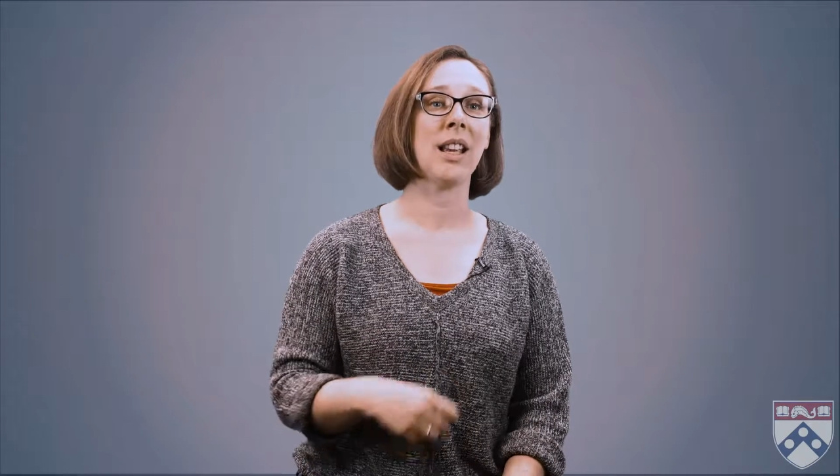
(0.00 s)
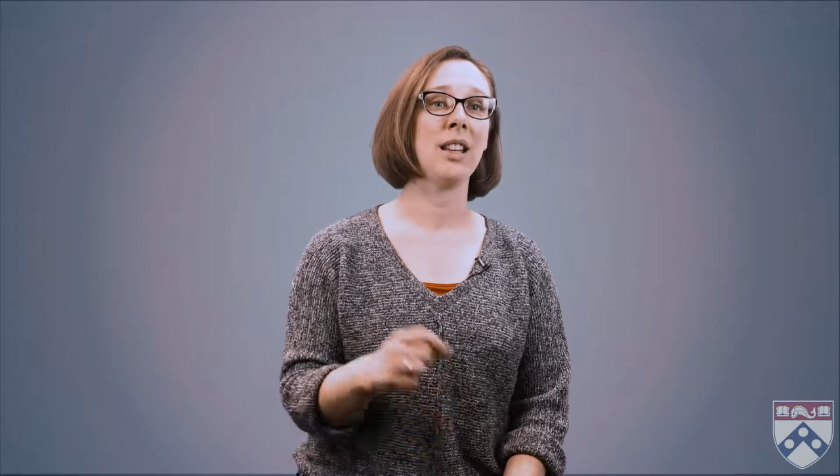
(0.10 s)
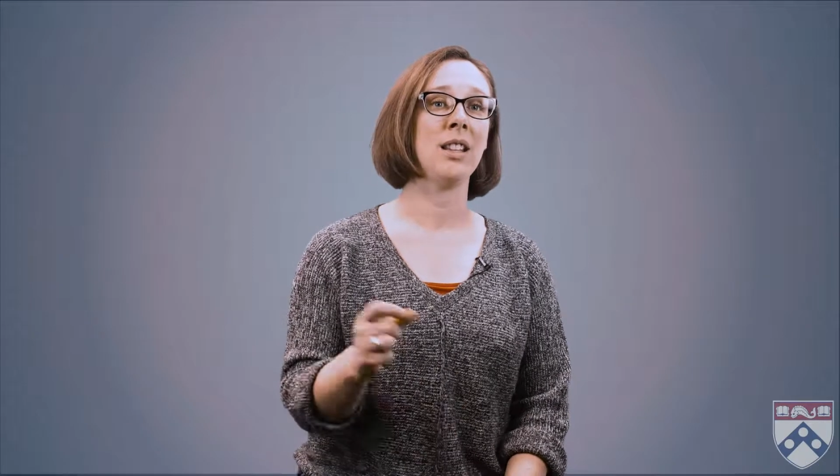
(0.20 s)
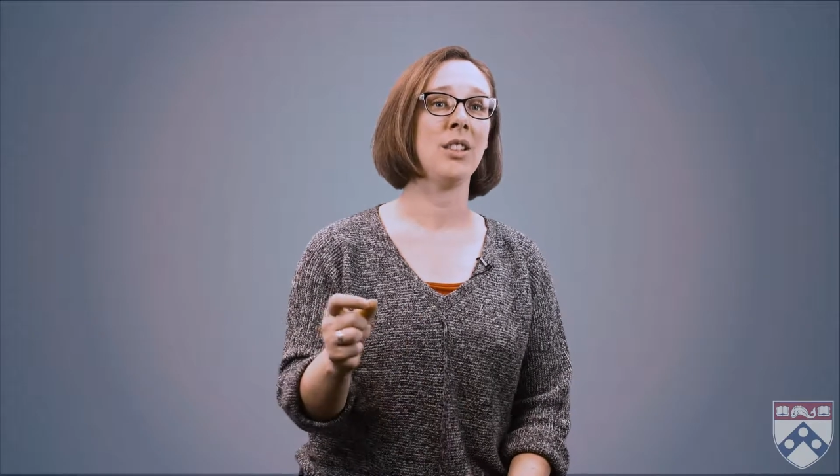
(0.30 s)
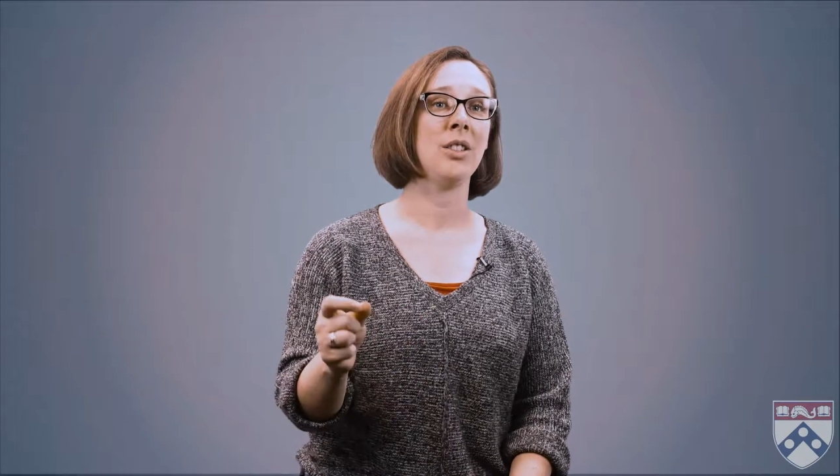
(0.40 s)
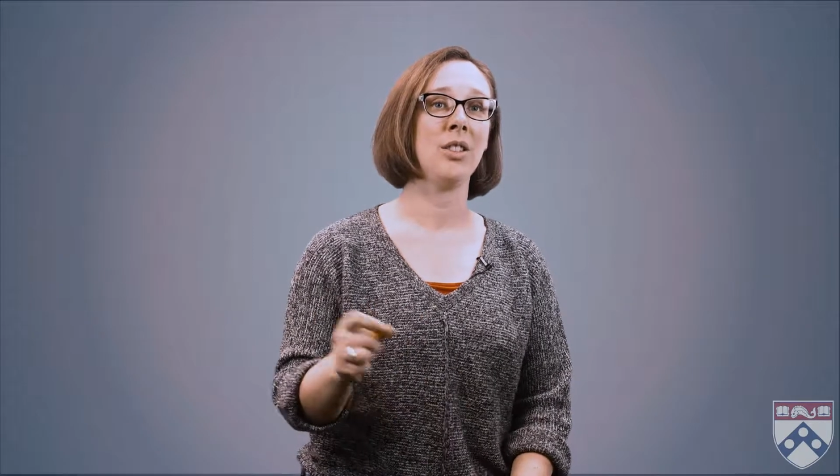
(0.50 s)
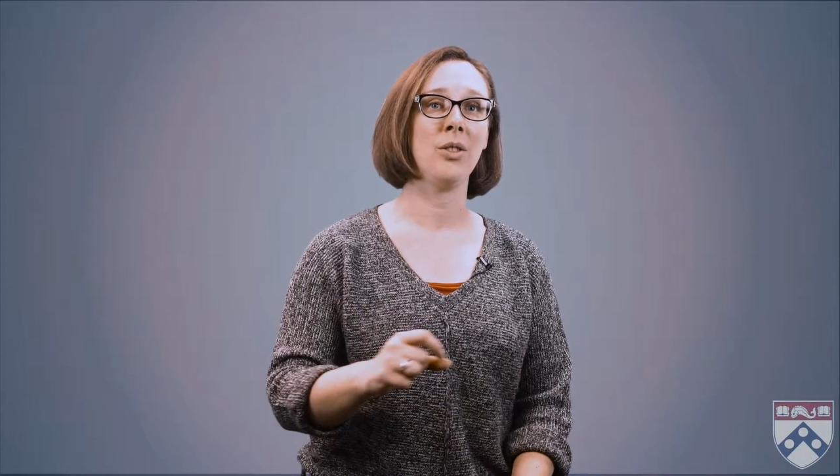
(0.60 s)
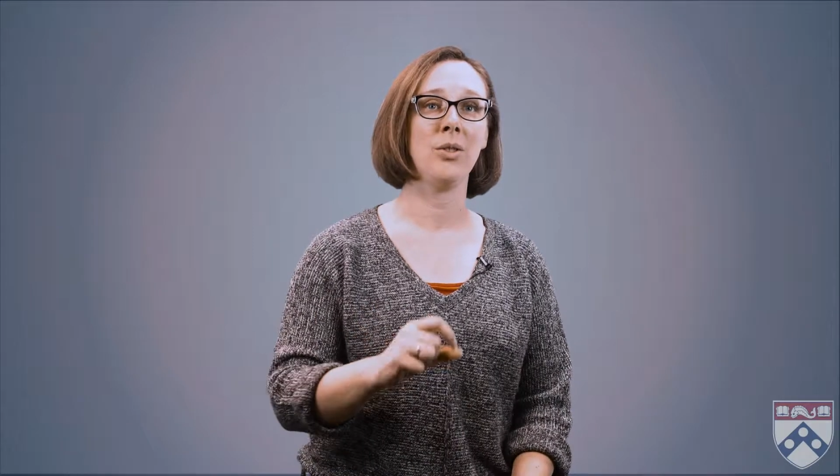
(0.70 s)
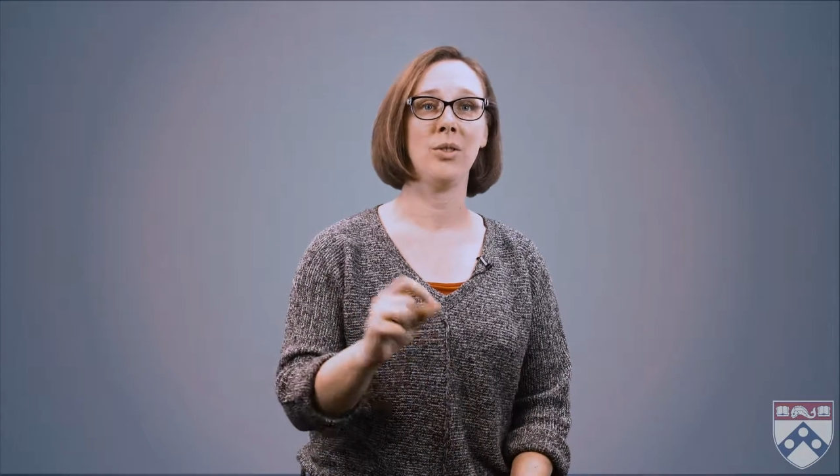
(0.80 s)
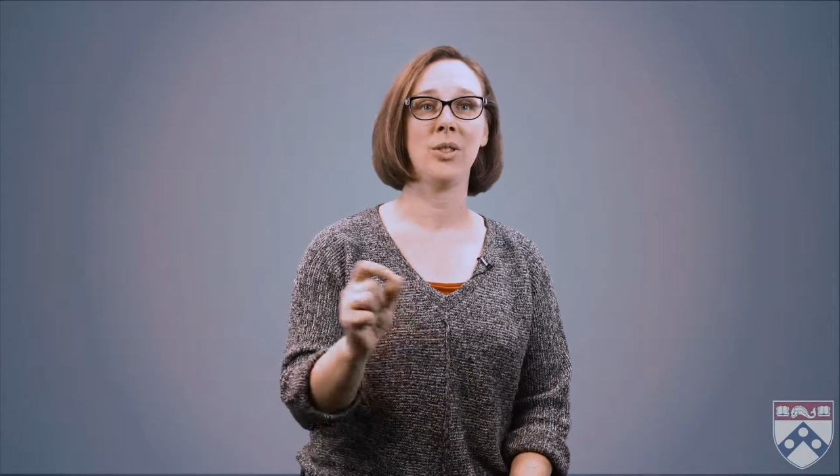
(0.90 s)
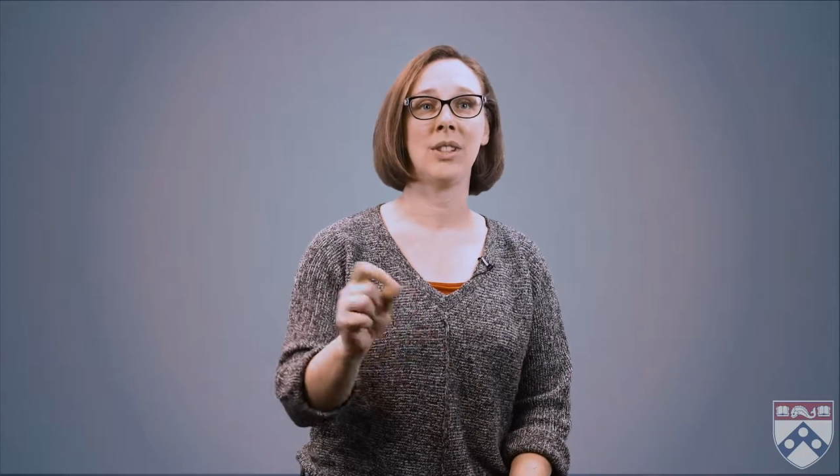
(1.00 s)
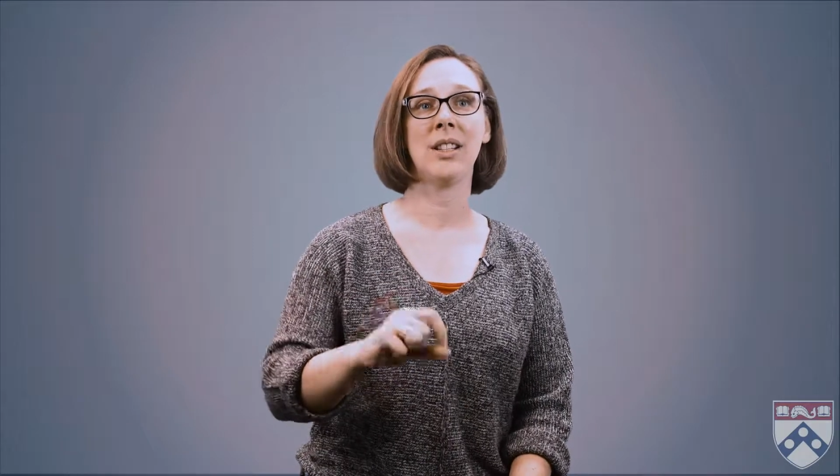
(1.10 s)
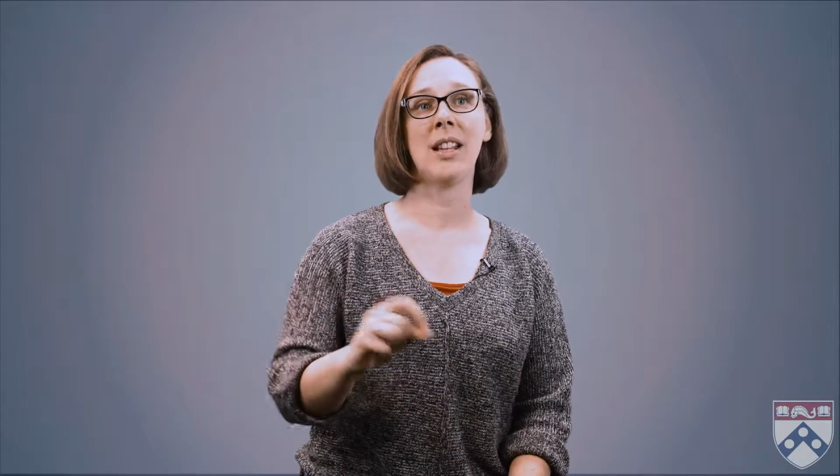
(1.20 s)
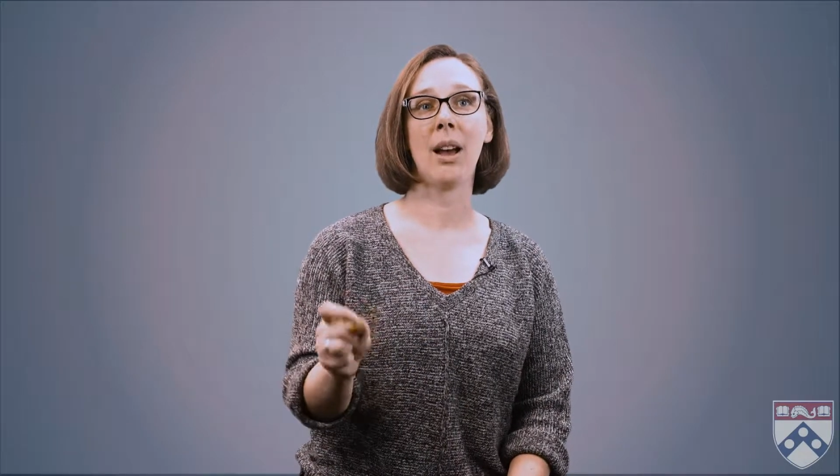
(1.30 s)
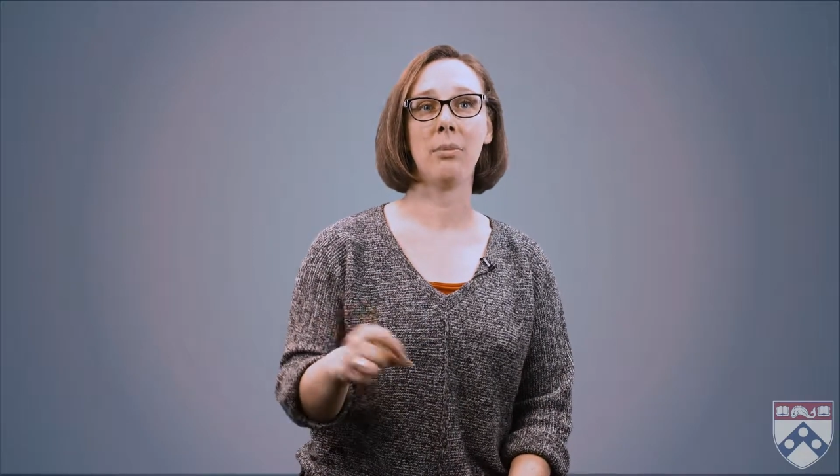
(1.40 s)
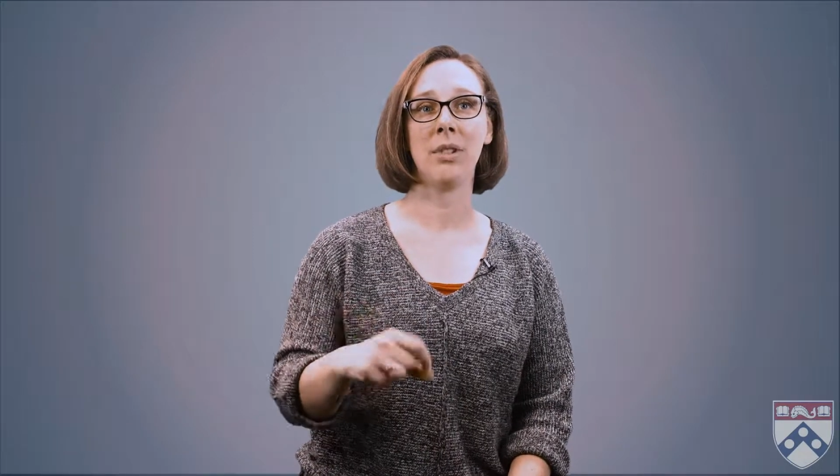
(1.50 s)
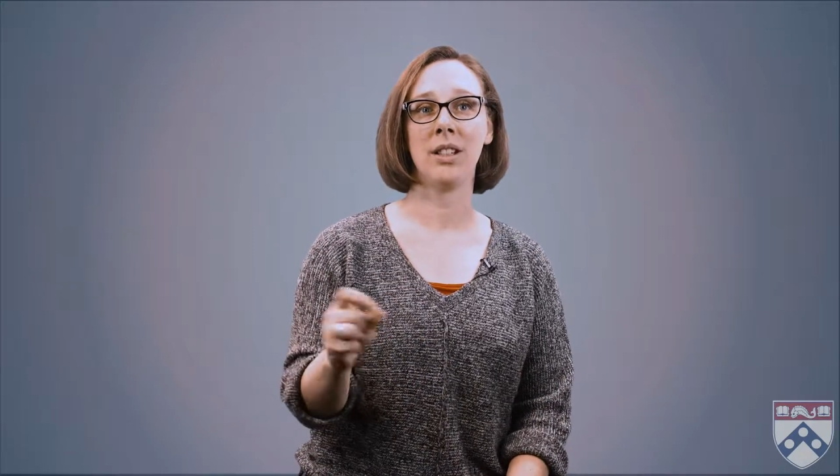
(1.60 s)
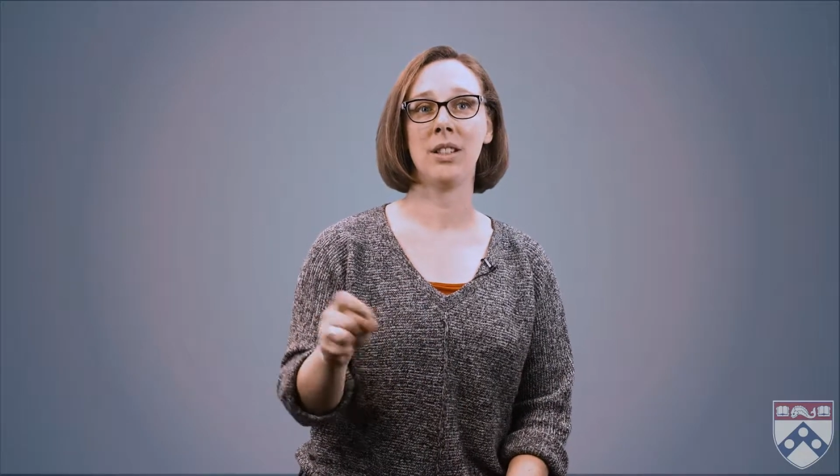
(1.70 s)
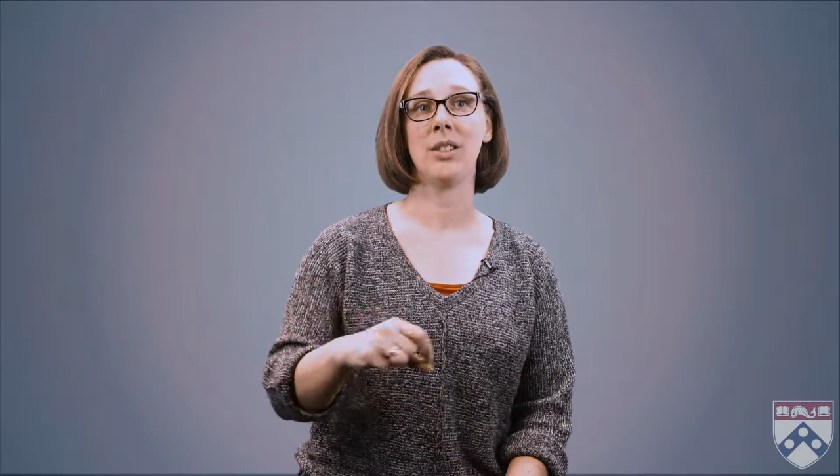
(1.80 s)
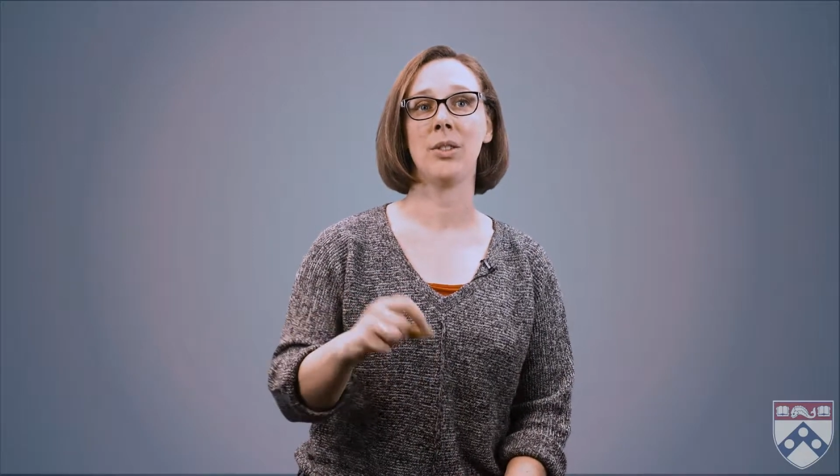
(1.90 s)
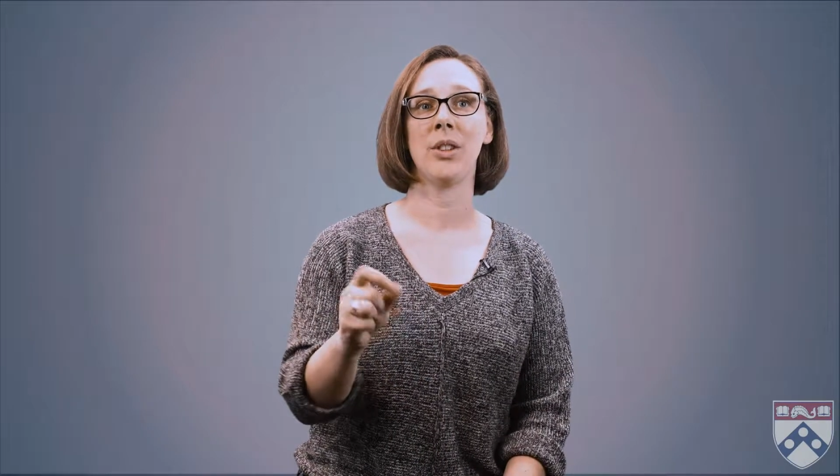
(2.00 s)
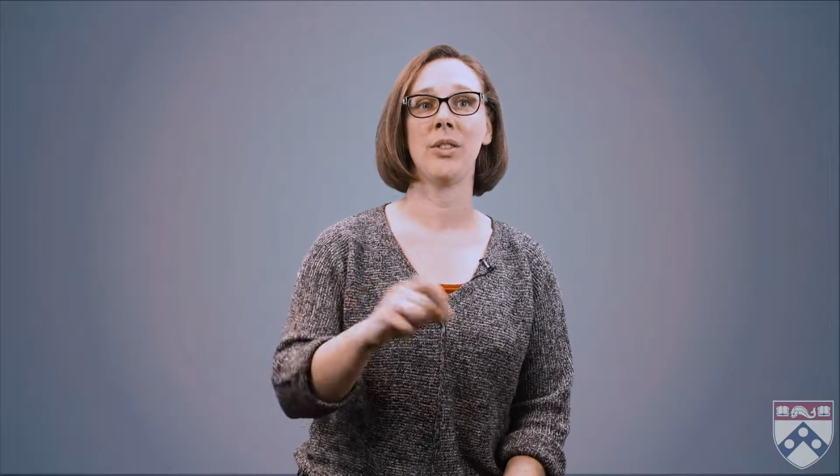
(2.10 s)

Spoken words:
I used a tablet to sort